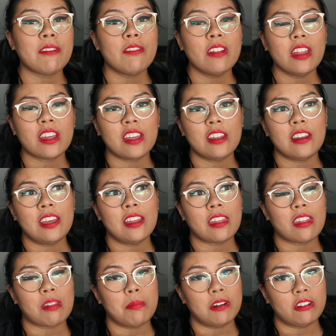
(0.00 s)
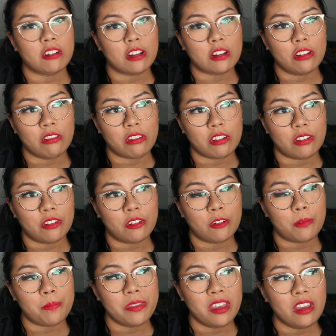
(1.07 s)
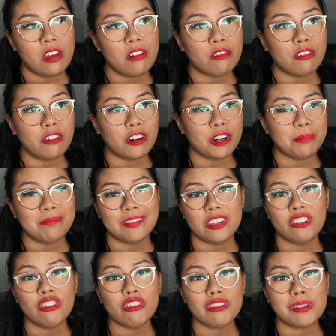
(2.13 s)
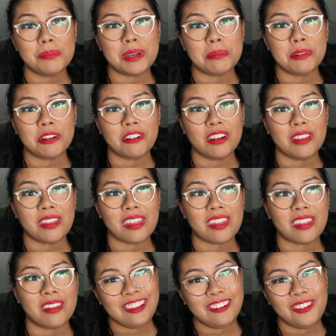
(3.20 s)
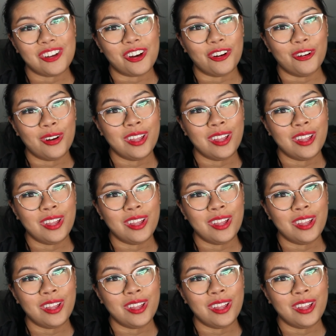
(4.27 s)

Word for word: I feel like it hits especially close to home for children of immigrants. You know